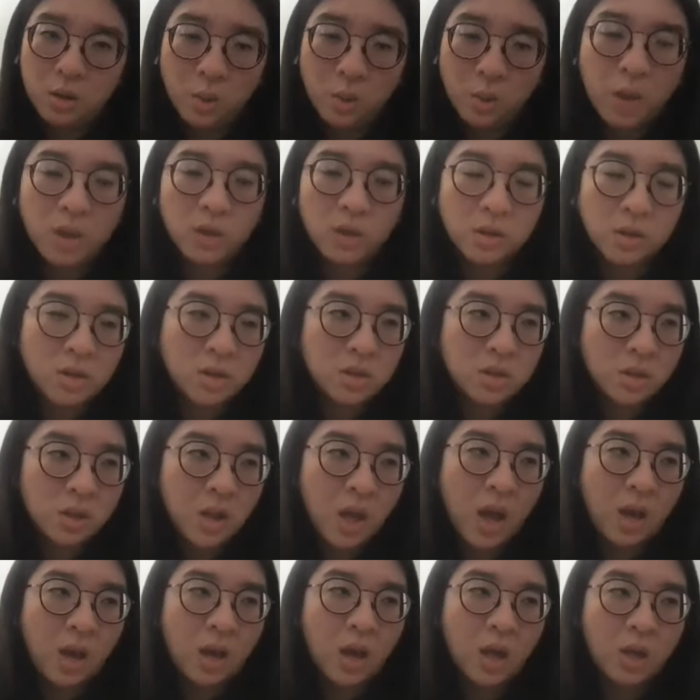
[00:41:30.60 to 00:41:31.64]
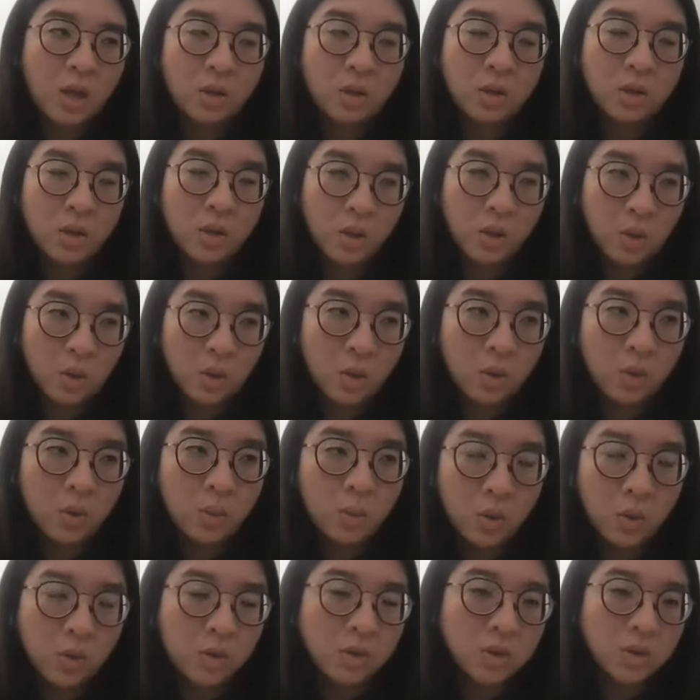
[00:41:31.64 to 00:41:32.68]
The ones that I
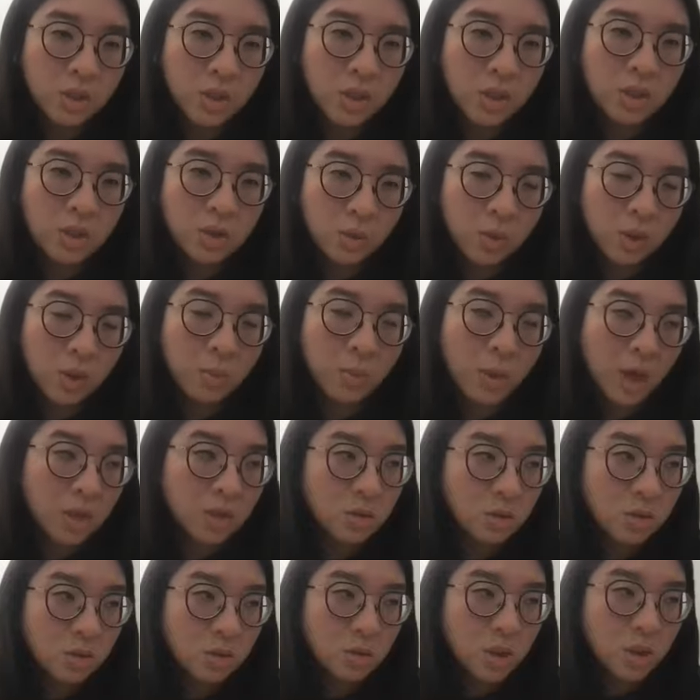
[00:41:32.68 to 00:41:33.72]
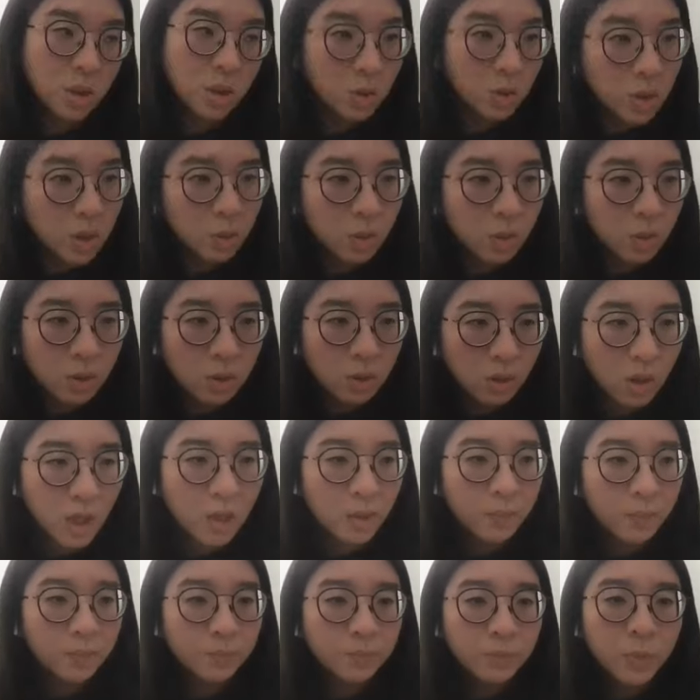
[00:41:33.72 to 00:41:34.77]
know mostly doing master degree
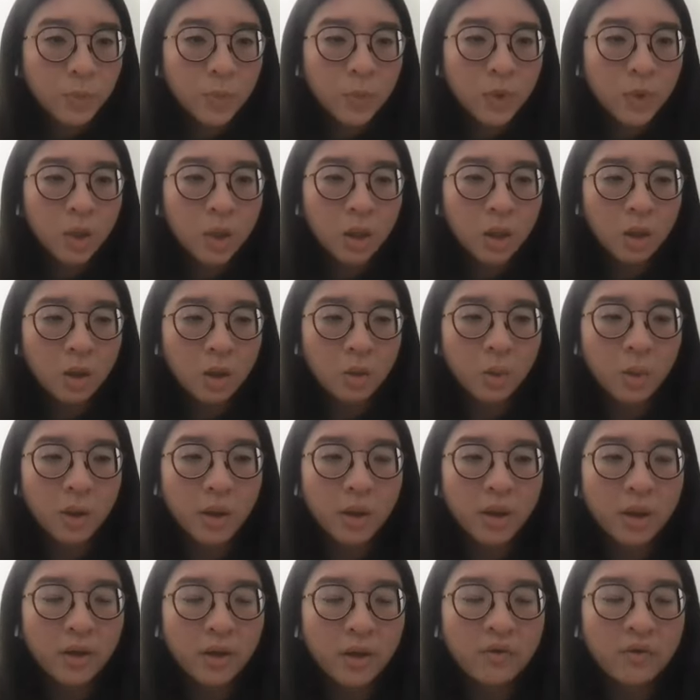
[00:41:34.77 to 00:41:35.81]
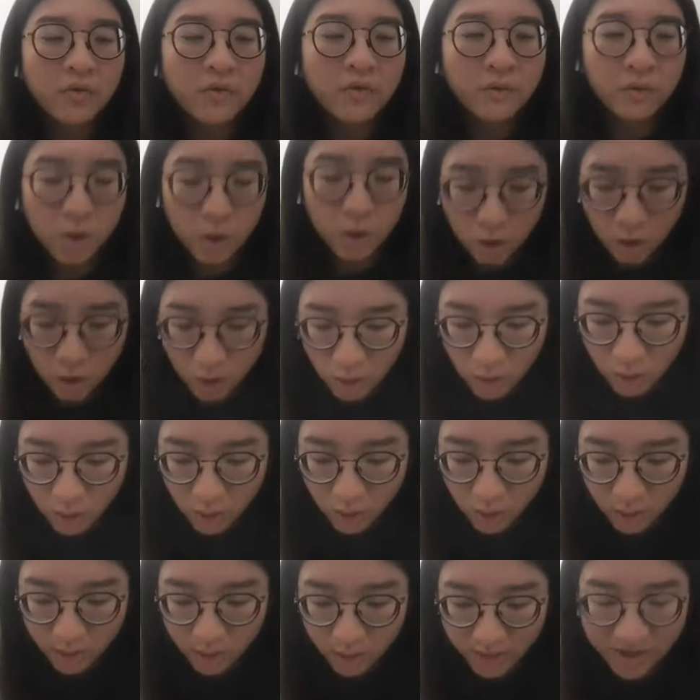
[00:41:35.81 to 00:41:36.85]
program.
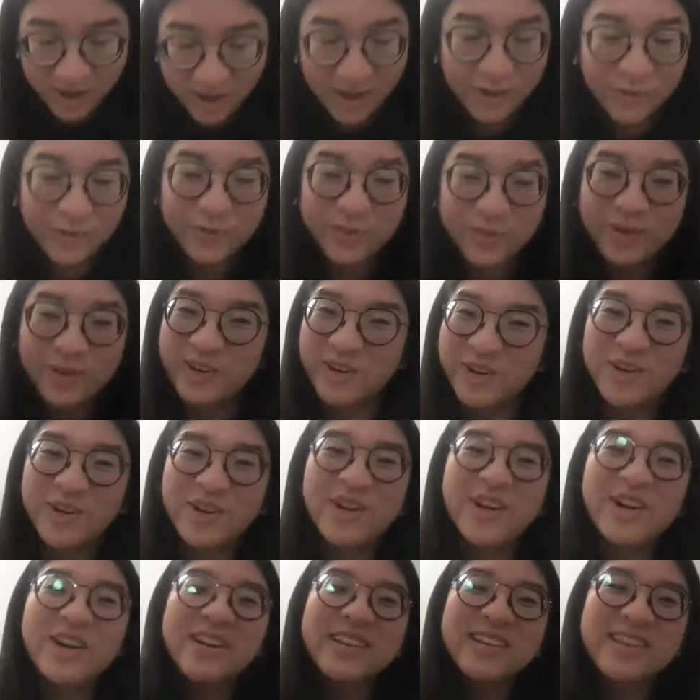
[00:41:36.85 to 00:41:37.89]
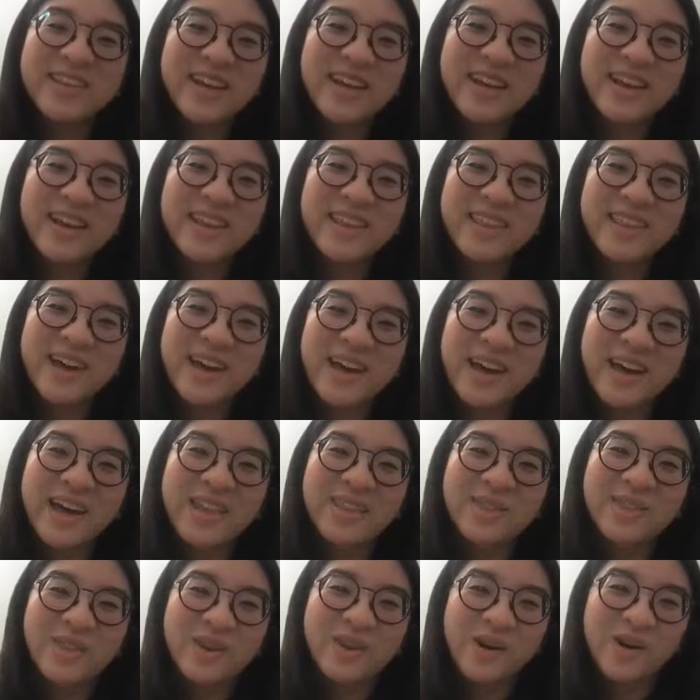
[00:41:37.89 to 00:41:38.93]
However, I've heard
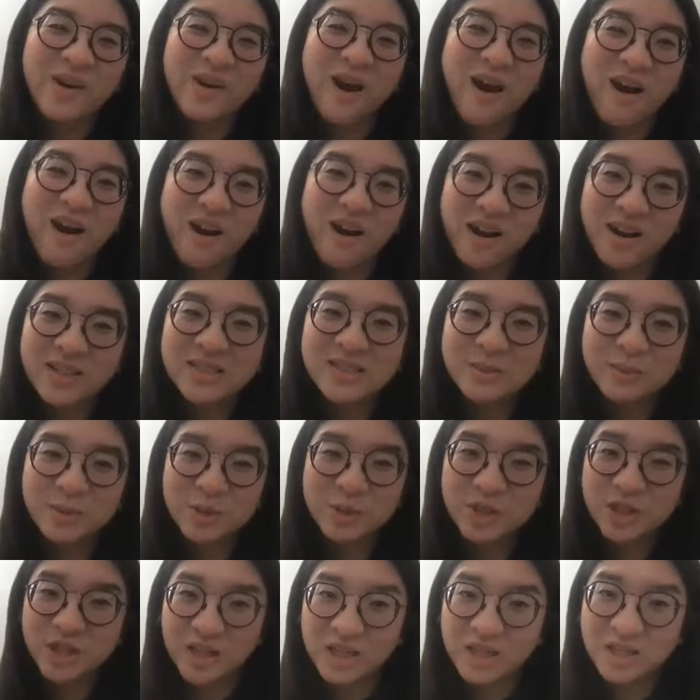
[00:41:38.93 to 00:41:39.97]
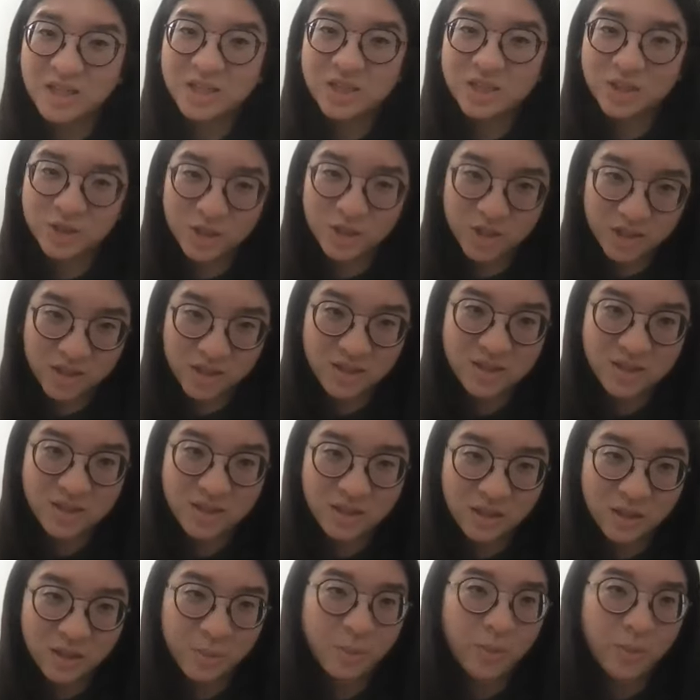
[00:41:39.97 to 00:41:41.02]
that there are some changes
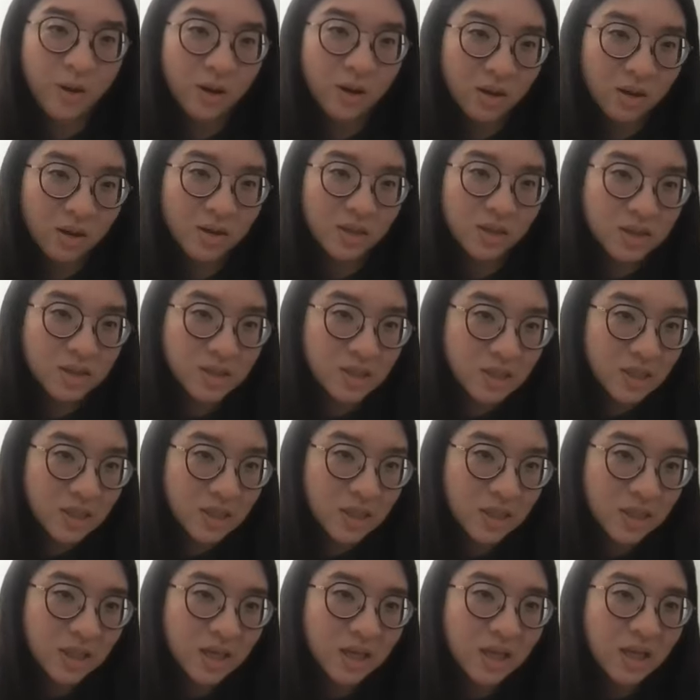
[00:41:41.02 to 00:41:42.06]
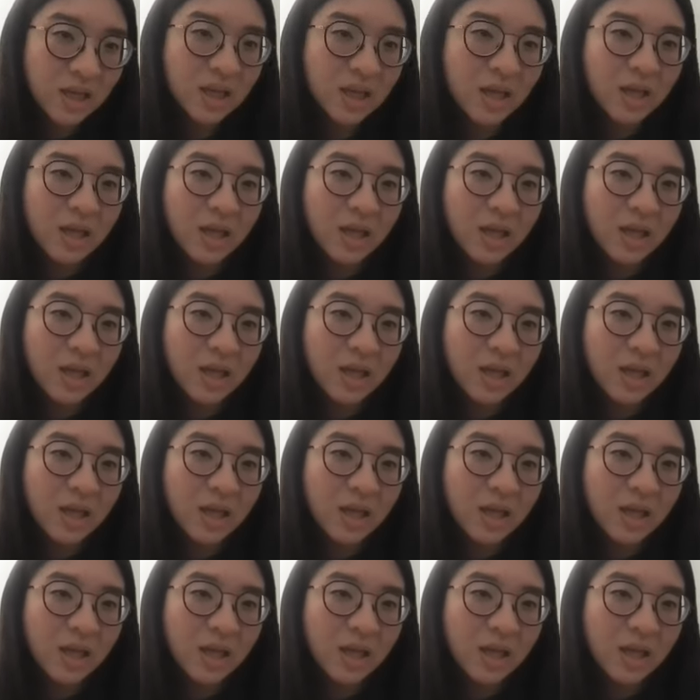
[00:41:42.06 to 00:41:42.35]
in the policy